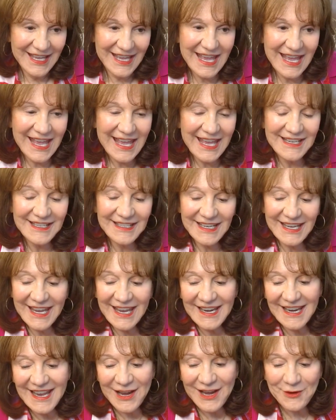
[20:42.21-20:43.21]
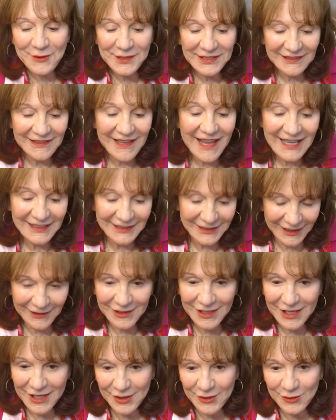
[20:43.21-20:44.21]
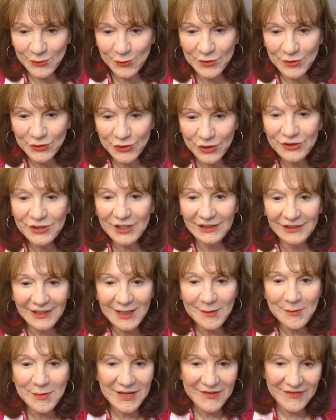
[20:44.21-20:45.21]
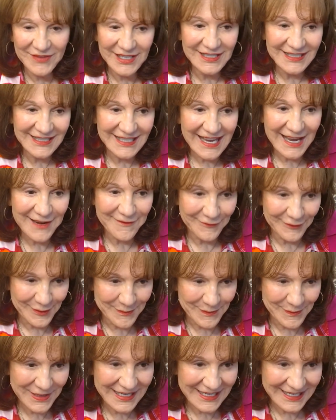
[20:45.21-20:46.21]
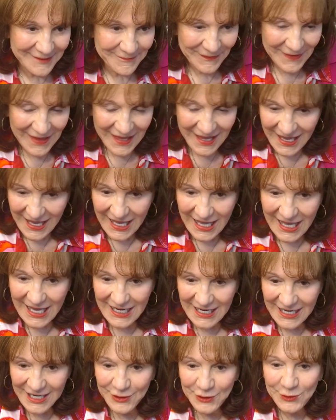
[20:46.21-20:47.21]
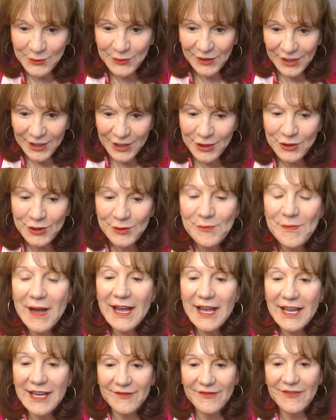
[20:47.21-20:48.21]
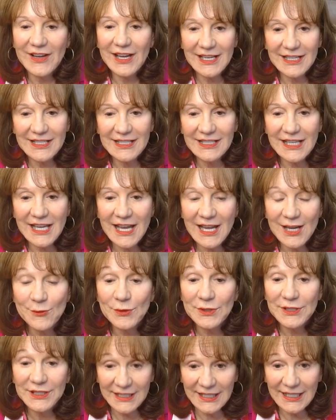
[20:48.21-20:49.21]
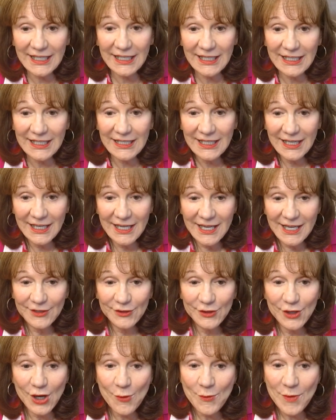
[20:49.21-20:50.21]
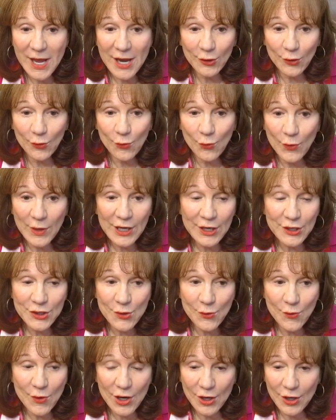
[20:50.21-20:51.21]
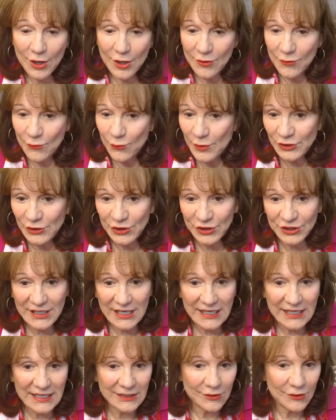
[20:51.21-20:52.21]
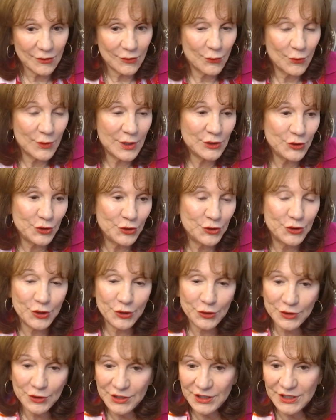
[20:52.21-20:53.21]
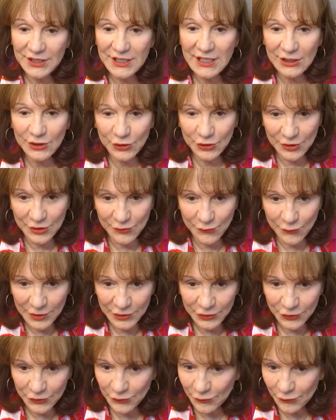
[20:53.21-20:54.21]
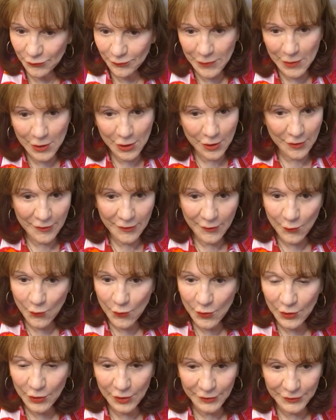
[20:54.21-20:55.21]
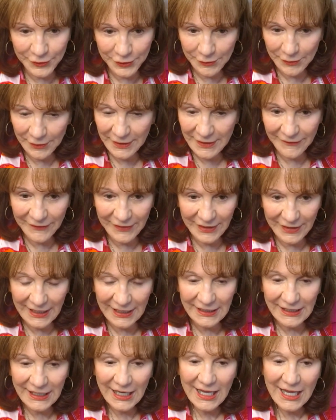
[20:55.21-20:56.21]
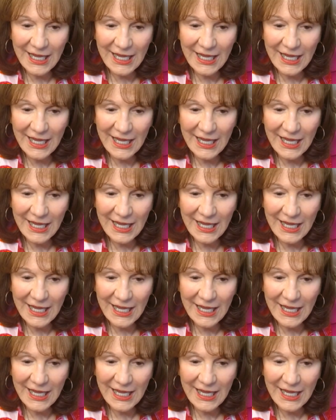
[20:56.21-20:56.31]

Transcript: And I always like to close with just a little bit of insight from me. And here's my advice. I would say, no matter where you are, which state, which jurisdiction, which part of the world you live in,